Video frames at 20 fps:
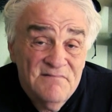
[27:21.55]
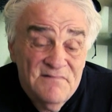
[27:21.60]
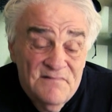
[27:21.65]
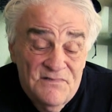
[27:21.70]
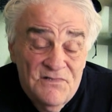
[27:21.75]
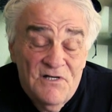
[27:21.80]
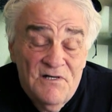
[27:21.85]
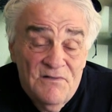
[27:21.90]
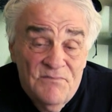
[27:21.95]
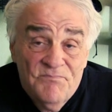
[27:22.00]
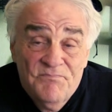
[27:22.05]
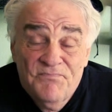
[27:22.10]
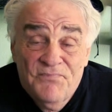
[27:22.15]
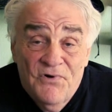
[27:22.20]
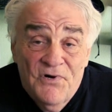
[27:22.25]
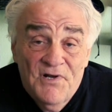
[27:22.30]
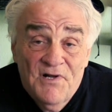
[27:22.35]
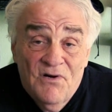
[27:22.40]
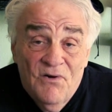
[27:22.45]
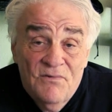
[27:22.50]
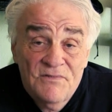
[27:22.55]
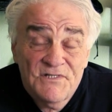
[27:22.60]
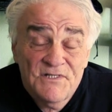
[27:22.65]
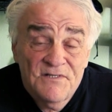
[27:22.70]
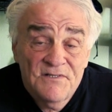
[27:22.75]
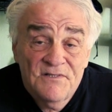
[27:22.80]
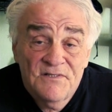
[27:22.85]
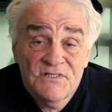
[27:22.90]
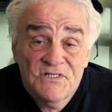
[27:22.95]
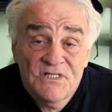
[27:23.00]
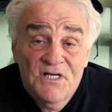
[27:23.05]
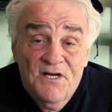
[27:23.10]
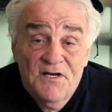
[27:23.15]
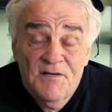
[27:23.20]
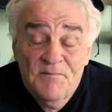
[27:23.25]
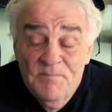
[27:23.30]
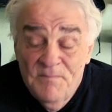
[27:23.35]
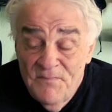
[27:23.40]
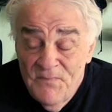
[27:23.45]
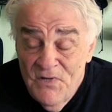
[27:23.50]
they're pretty close to the
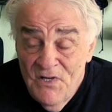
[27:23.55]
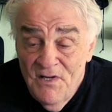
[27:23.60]
same.